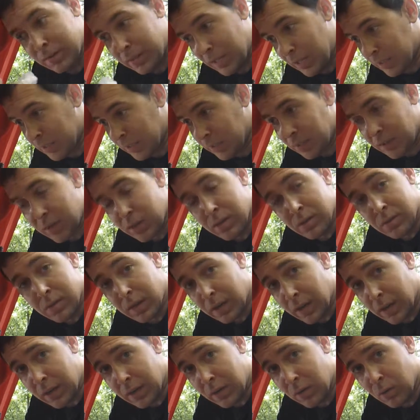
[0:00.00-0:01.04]
That thing didn't drink
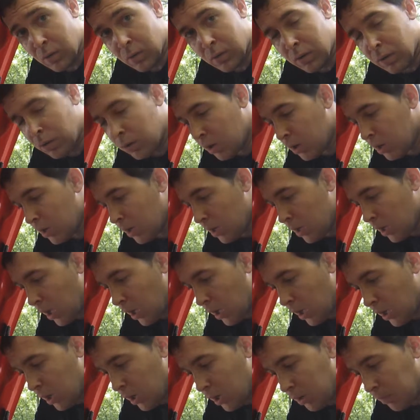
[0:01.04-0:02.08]
any oil,
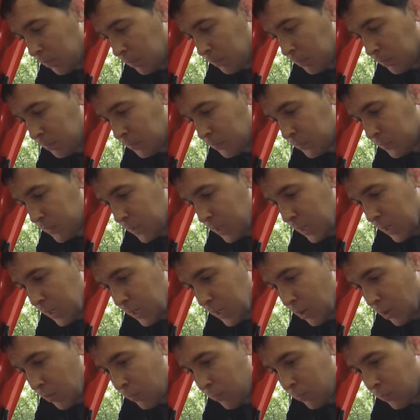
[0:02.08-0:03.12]
and
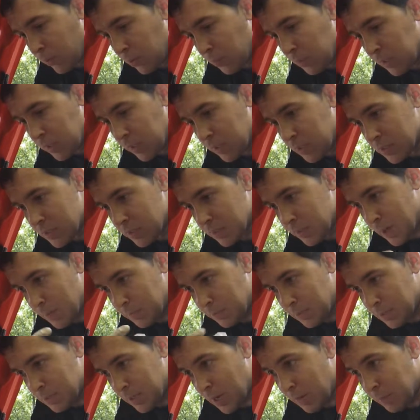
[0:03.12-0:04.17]
hopefully we can slap
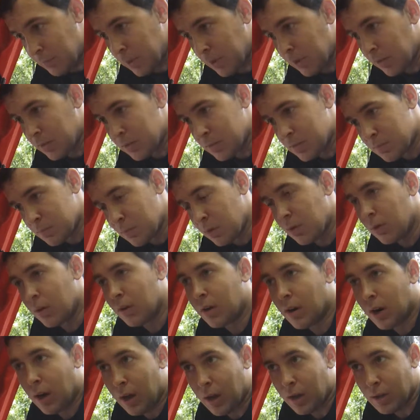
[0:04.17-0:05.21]
the top end of this motor
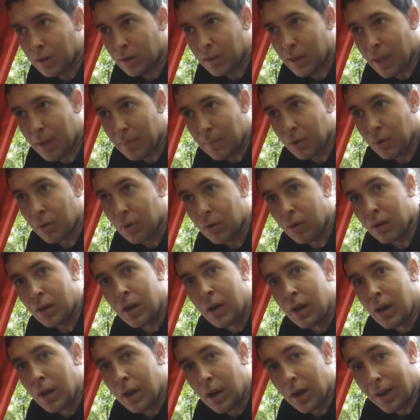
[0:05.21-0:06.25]
onto that motor.
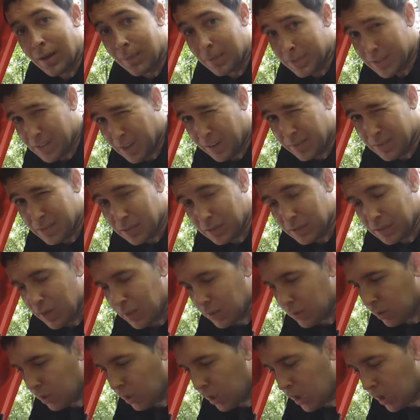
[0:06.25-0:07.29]
That's obviously down
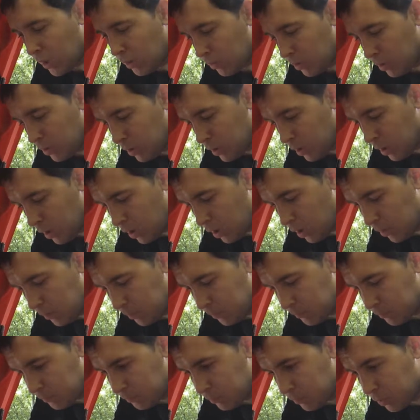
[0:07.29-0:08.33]
the line.
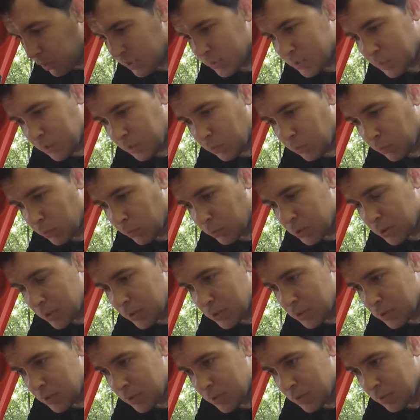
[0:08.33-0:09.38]
Let's get the oil
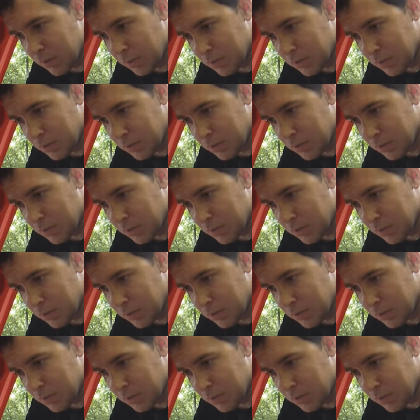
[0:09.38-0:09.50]
changed in here.